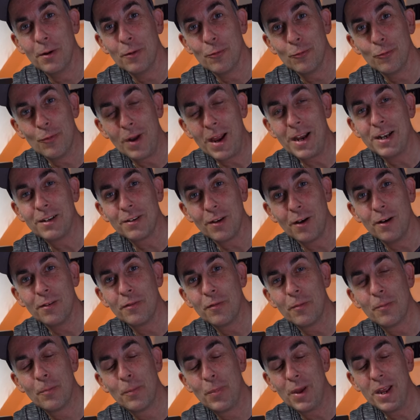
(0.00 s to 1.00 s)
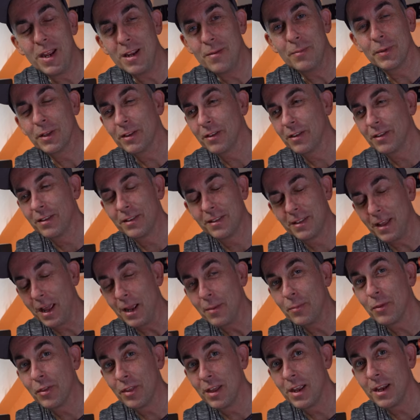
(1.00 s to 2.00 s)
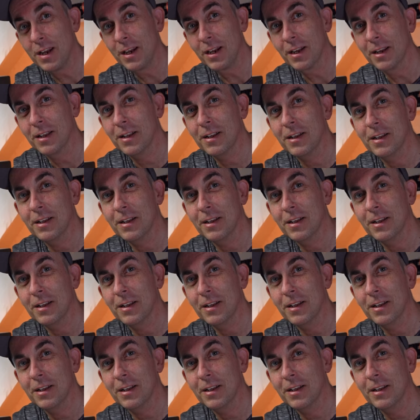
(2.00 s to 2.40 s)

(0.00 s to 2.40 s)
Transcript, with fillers: write-off payment type thing.